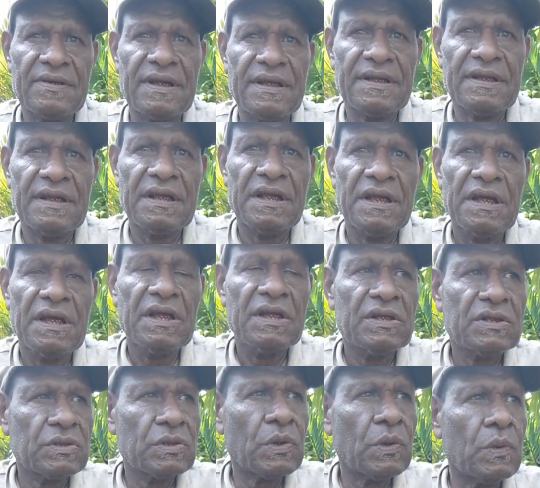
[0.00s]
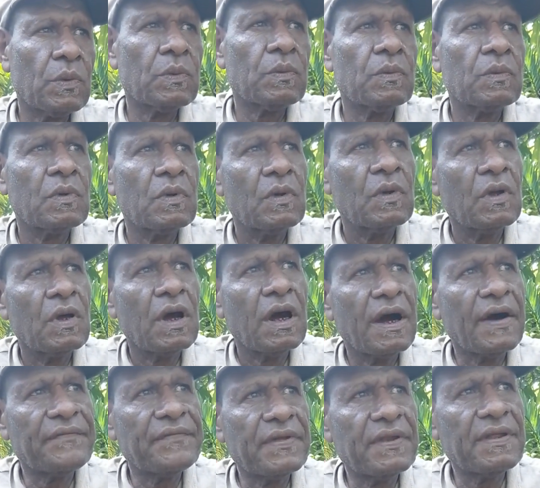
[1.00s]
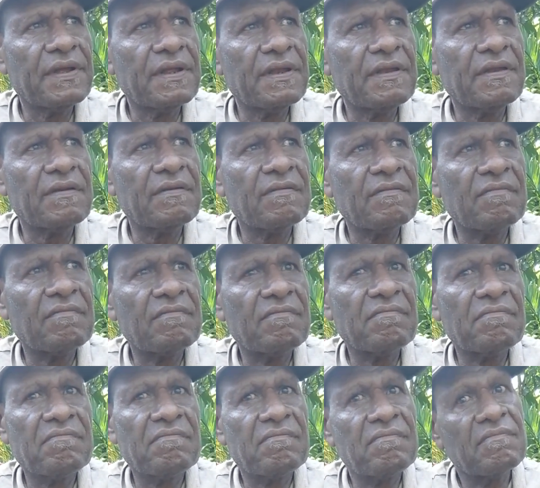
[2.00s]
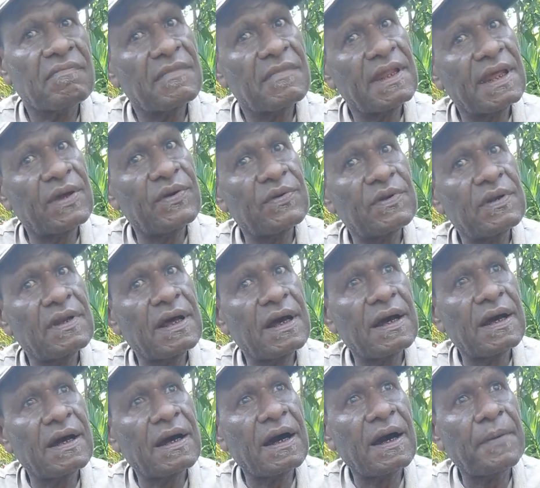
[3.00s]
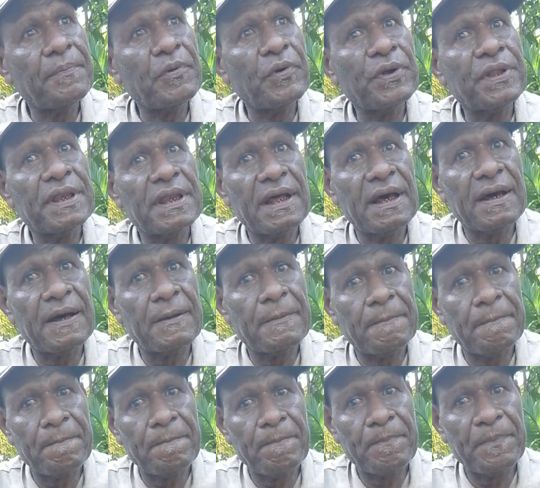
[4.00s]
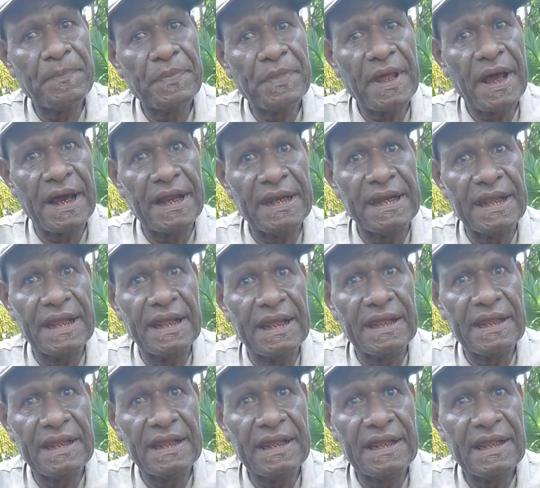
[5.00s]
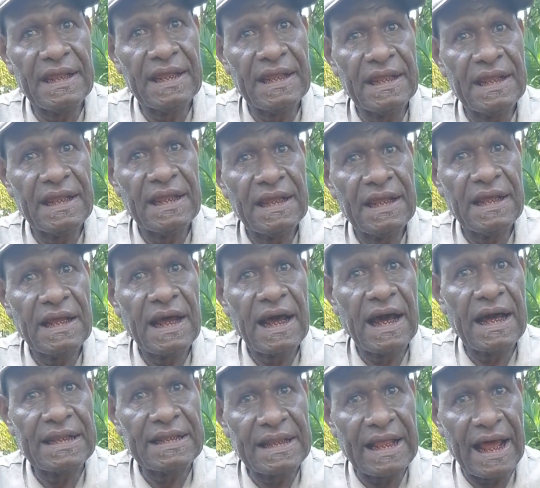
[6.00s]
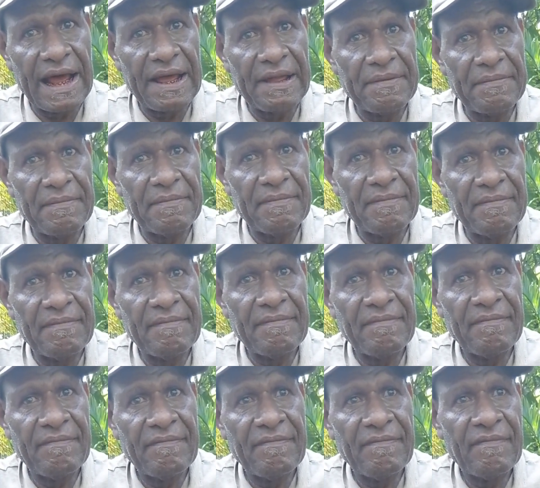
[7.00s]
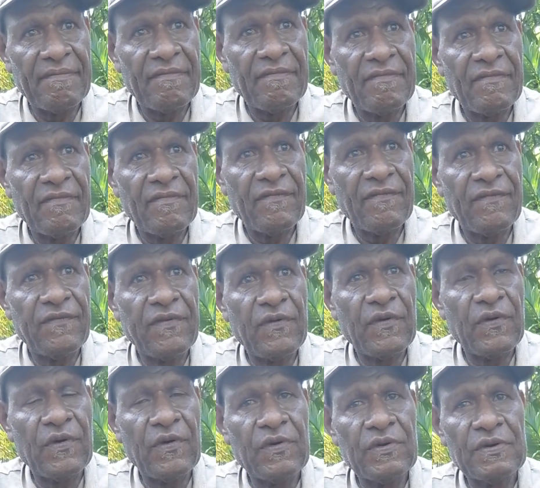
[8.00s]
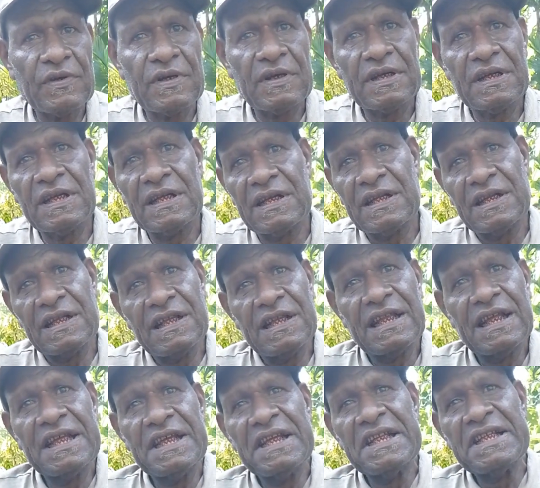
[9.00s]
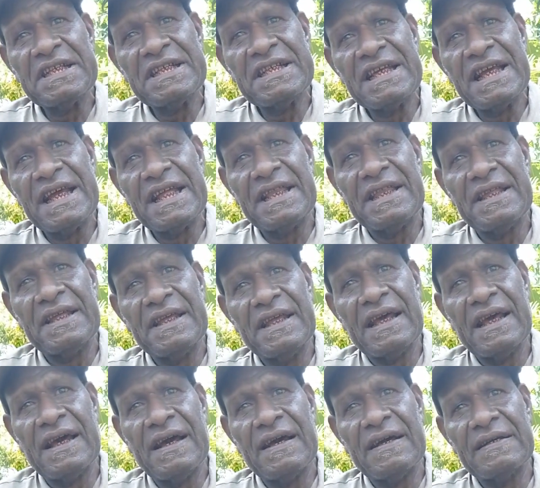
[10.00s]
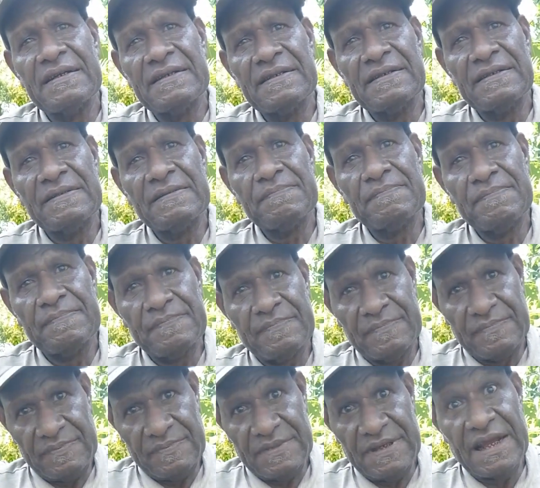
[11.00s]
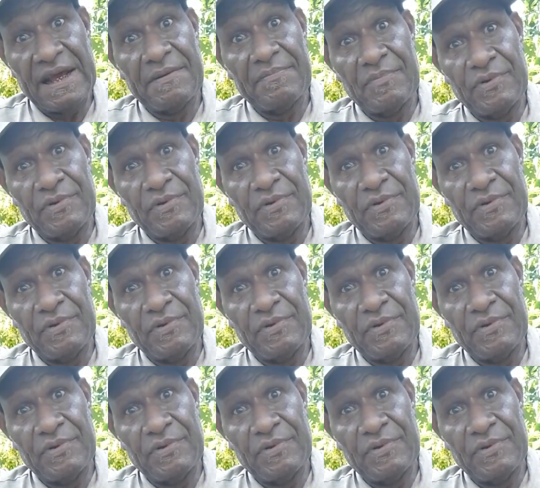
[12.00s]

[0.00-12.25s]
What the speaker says: So after that, they will appoint a day, a time for they initiate the young boys.